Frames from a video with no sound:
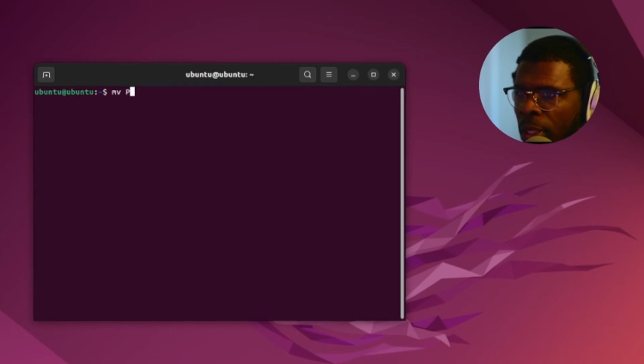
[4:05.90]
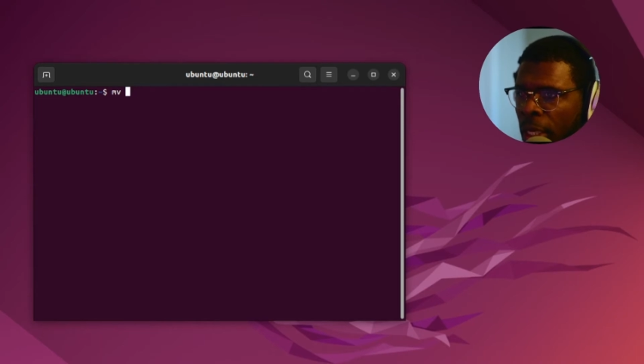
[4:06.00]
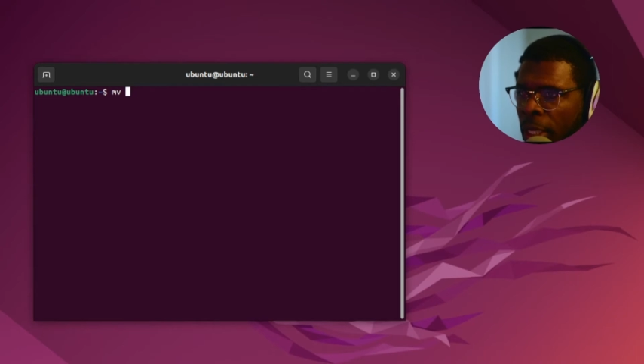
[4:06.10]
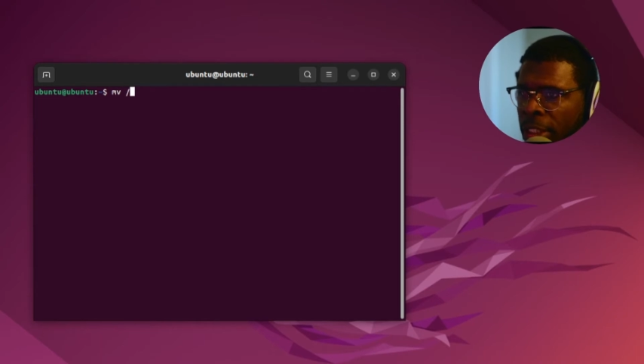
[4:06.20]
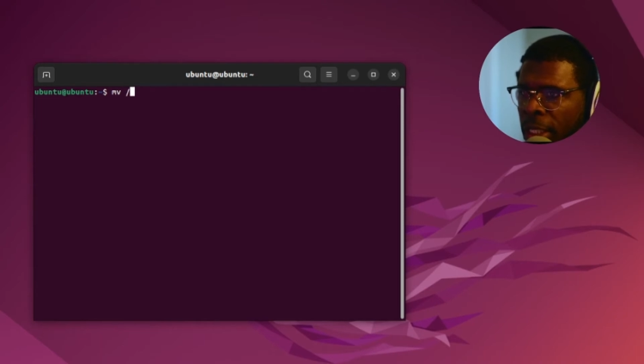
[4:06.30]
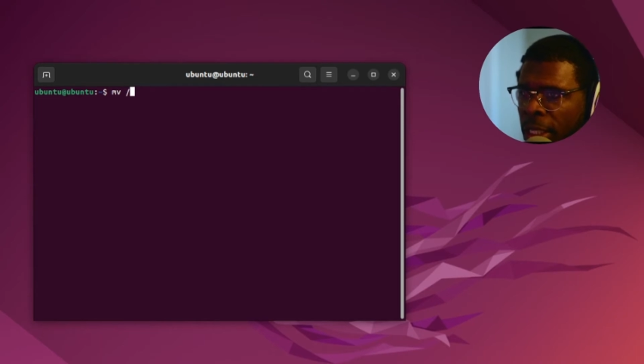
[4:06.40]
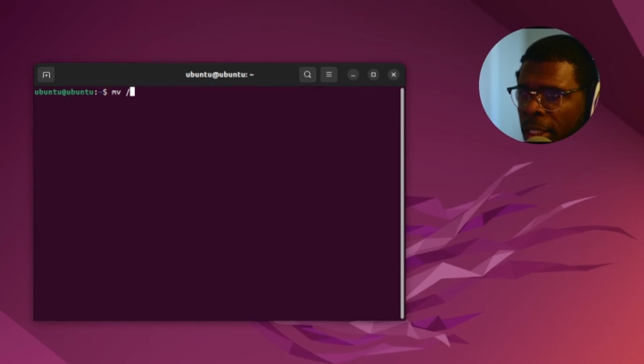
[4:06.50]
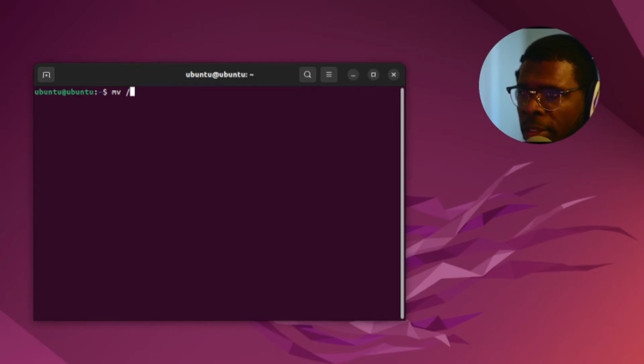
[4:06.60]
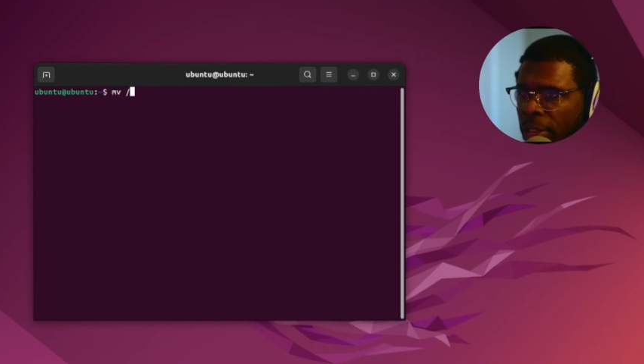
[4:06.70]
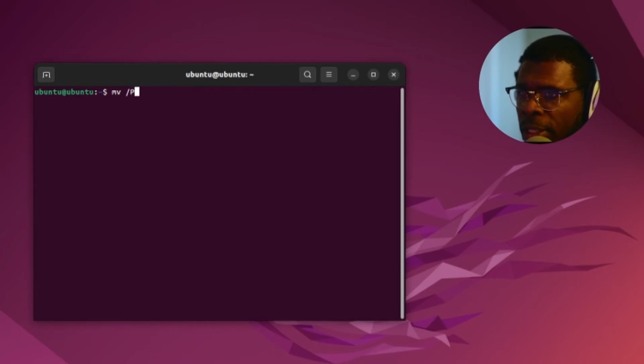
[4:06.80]
take
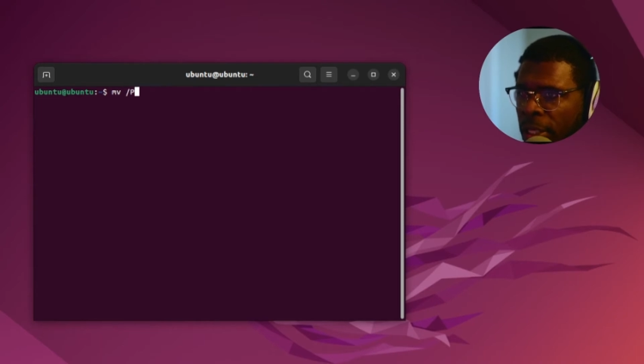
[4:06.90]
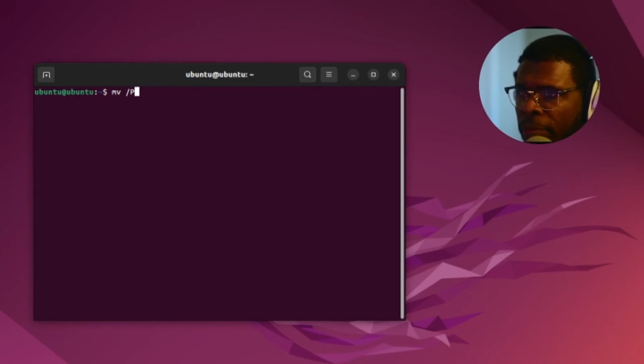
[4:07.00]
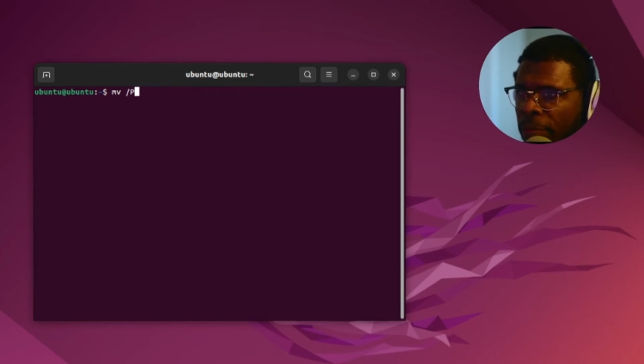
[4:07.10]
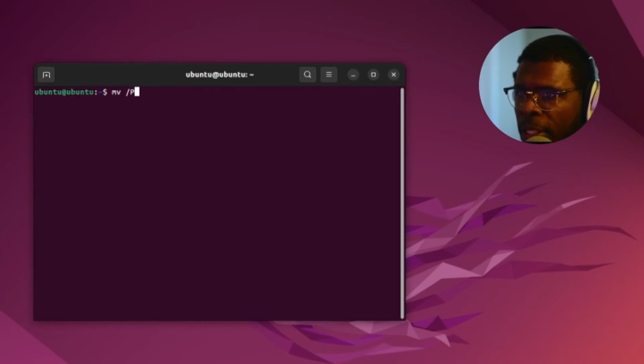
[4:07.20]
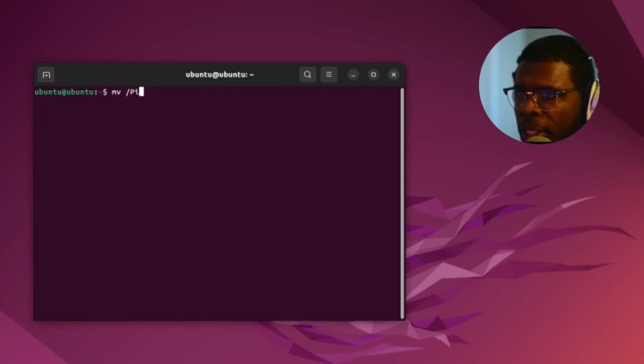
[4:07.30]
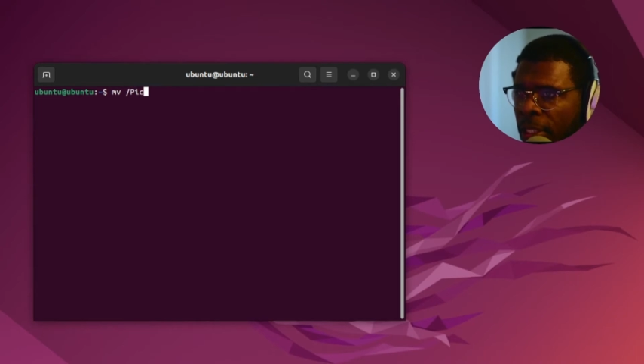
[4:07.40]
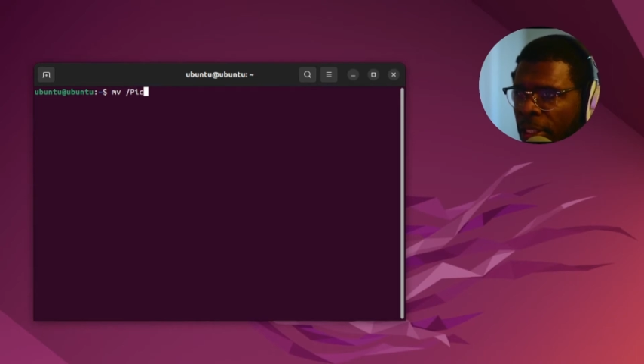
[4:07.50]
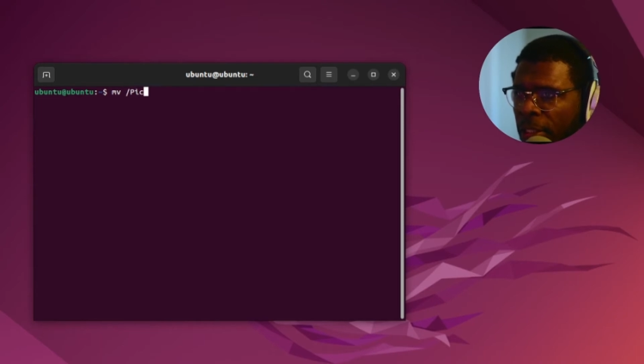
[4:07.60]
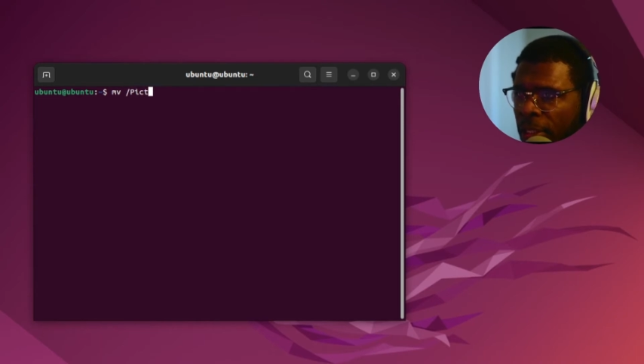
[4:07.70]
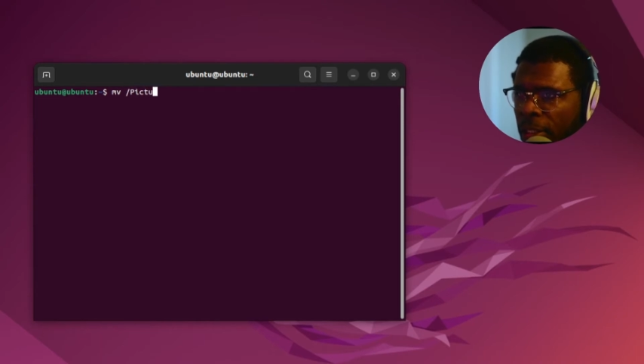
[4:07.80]
mv
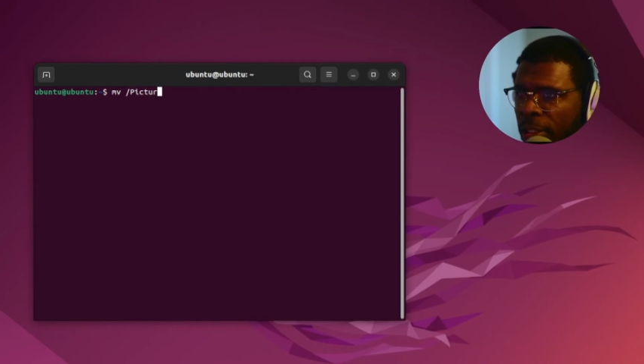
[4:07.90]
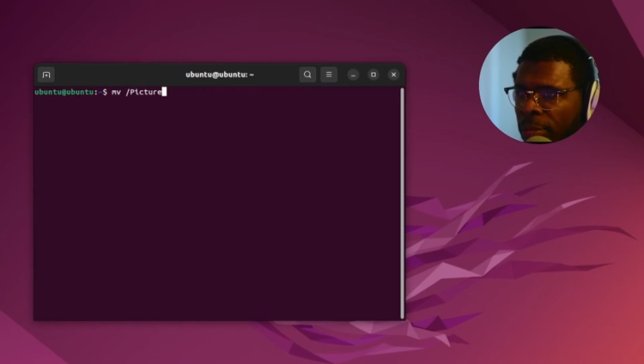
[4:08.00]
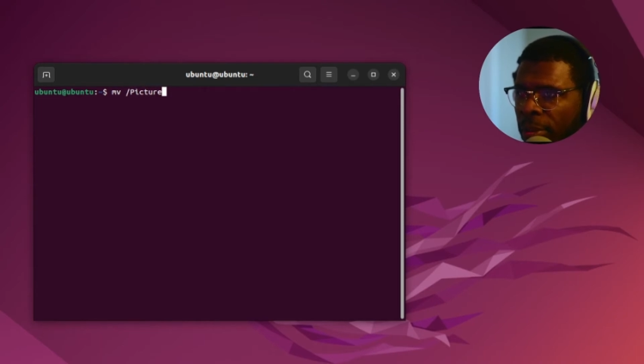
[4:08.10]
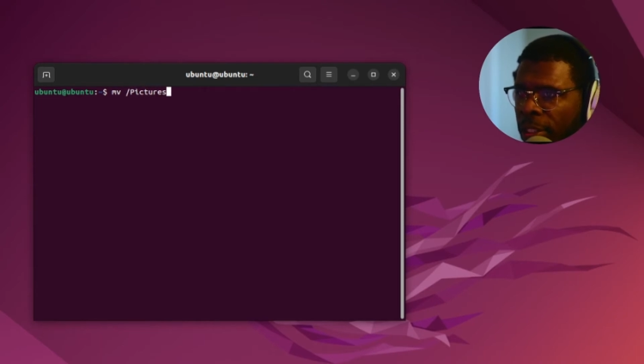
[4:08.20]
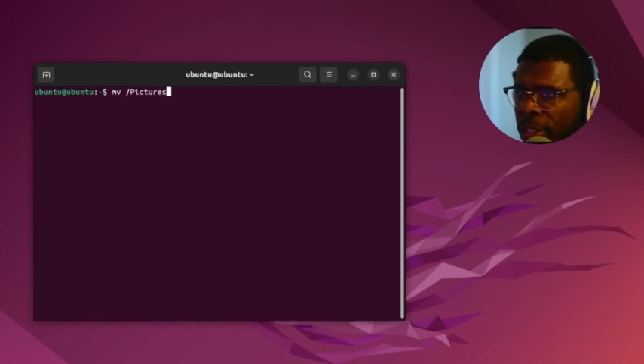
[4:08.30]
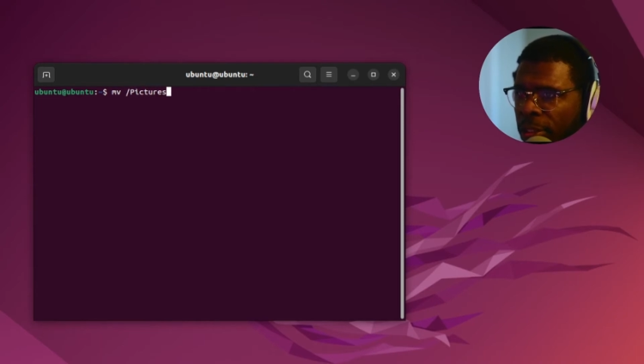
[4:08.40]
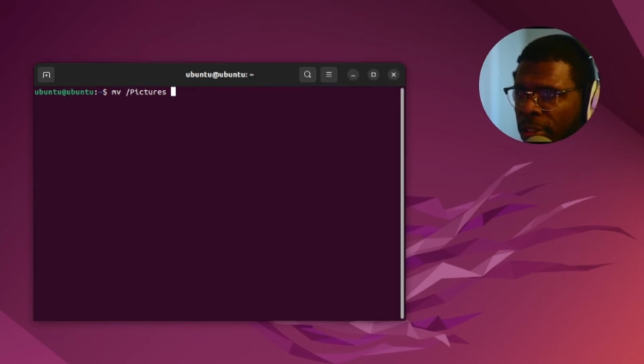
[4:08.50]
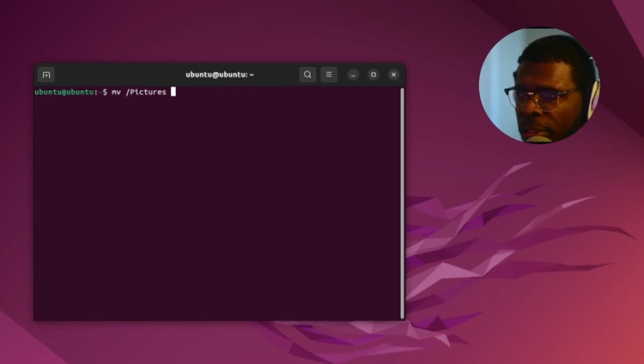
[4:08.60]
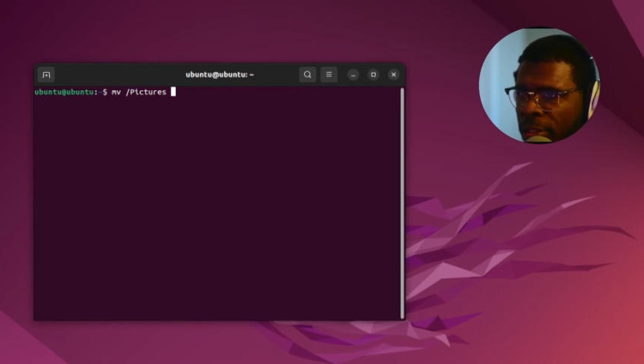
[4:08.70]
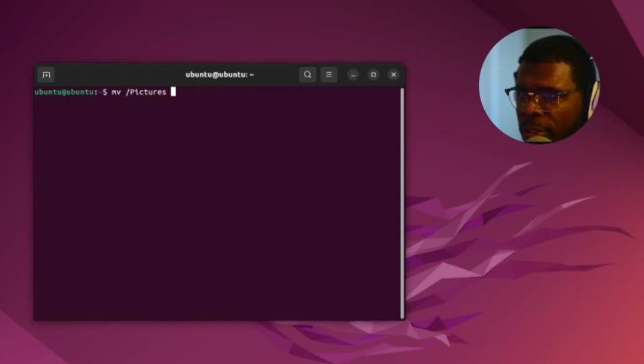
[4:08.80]

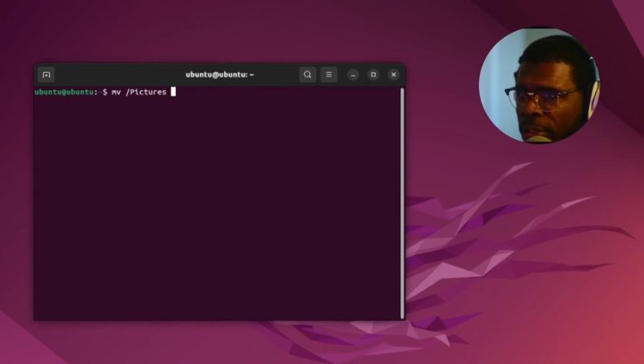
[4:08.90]
pictures